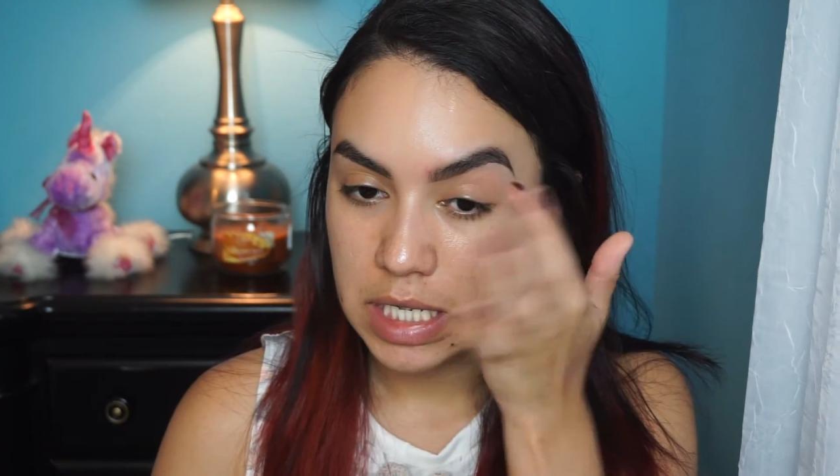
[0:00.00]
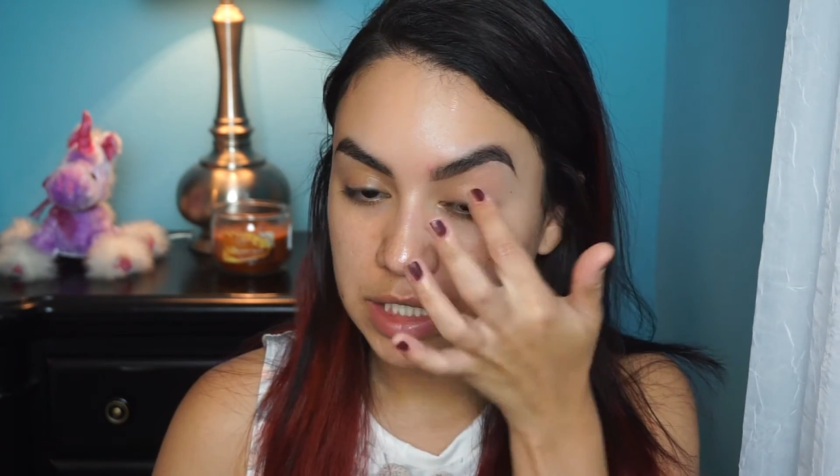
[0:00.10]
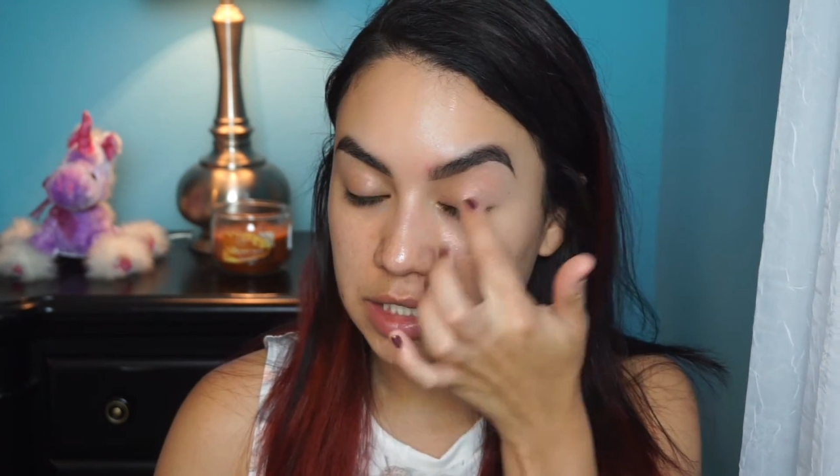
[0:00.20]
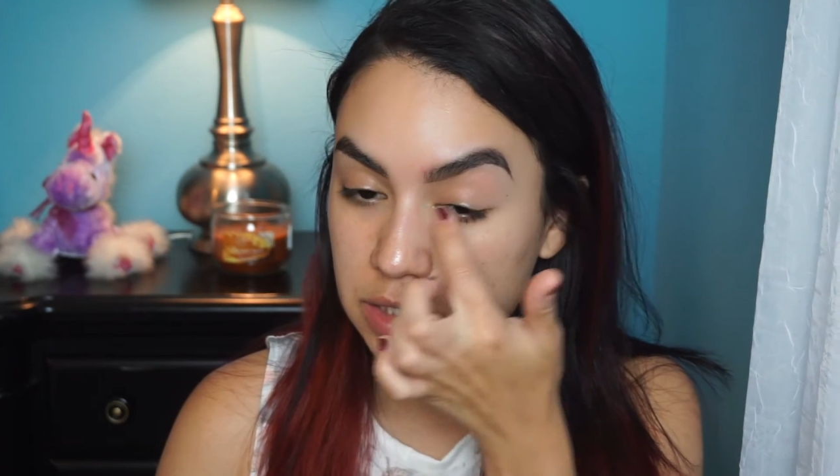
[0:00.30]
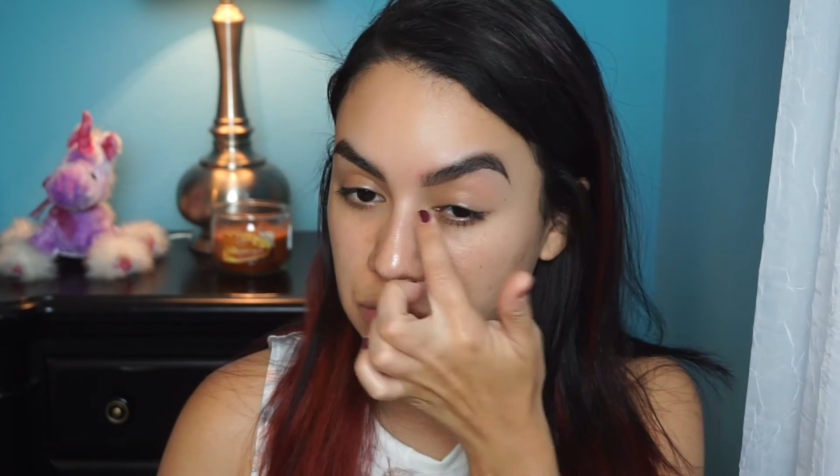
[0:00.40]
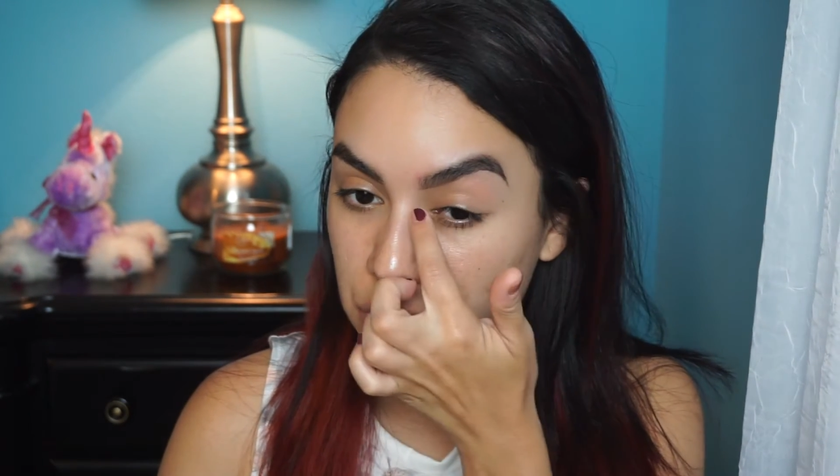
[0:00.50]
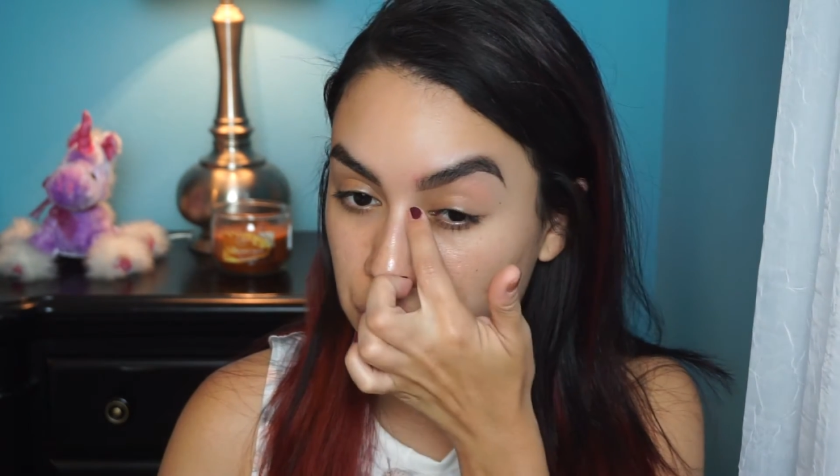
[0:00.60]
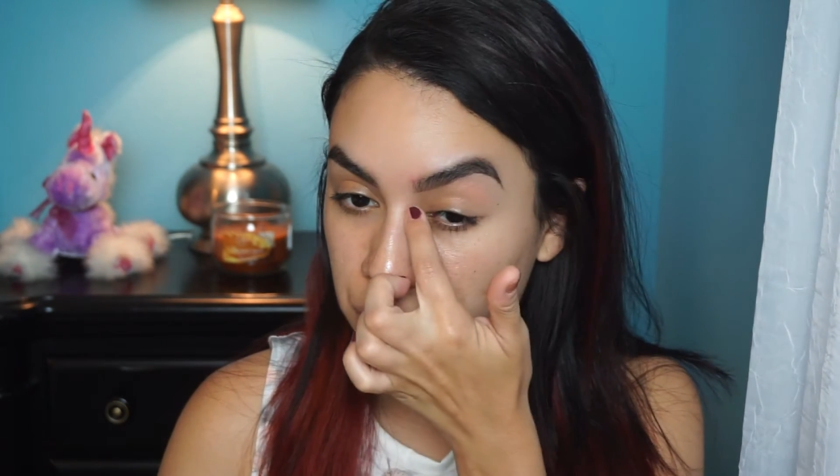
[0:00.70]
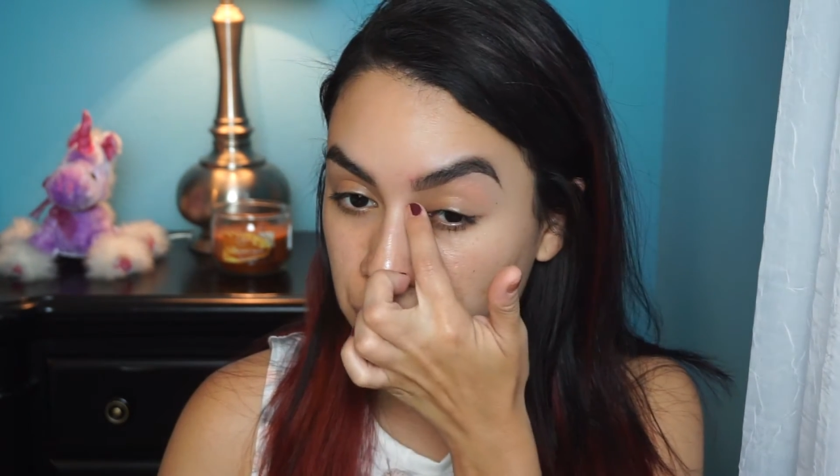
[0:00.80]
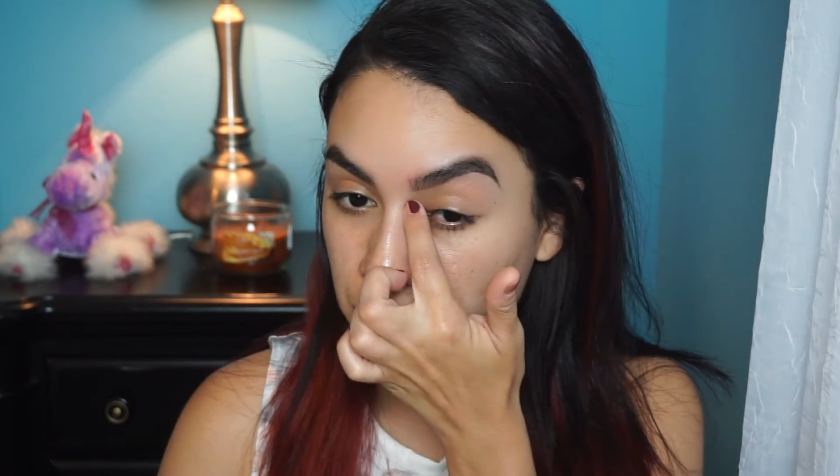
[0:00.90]
just
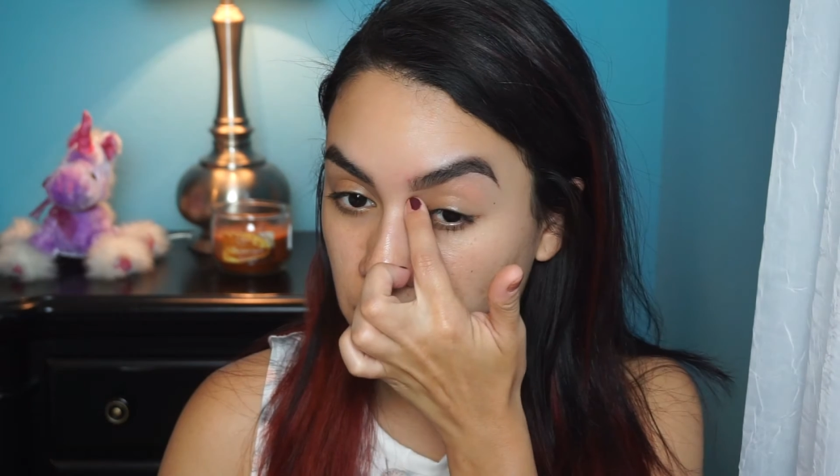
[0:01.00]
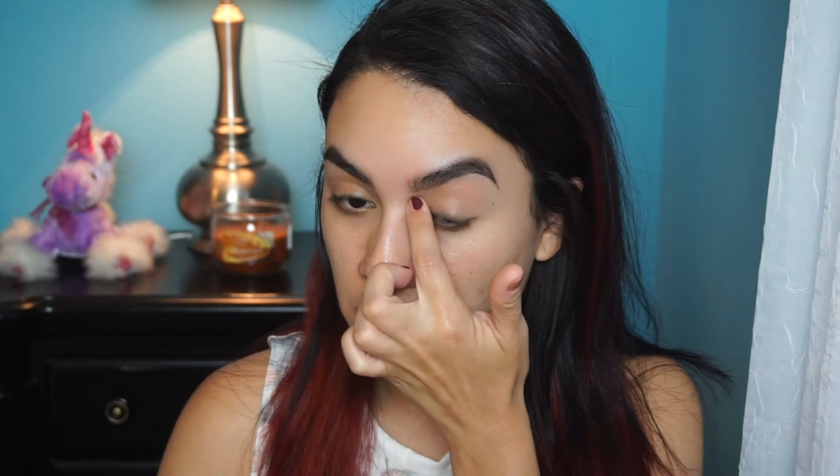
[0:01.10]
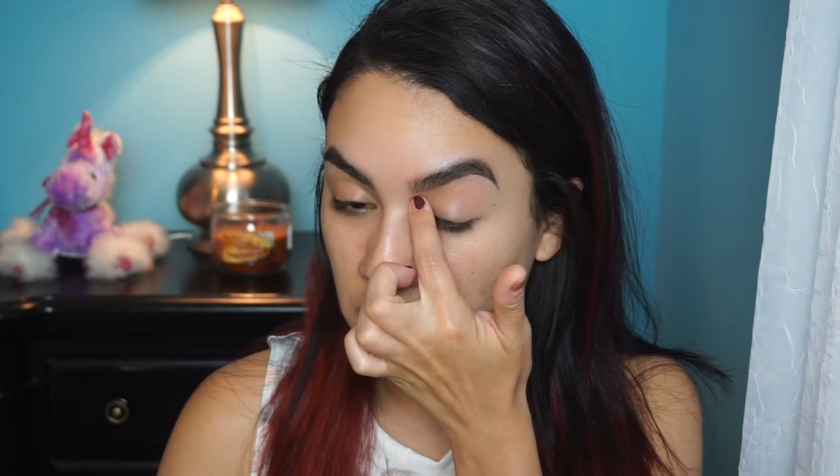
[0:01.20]
to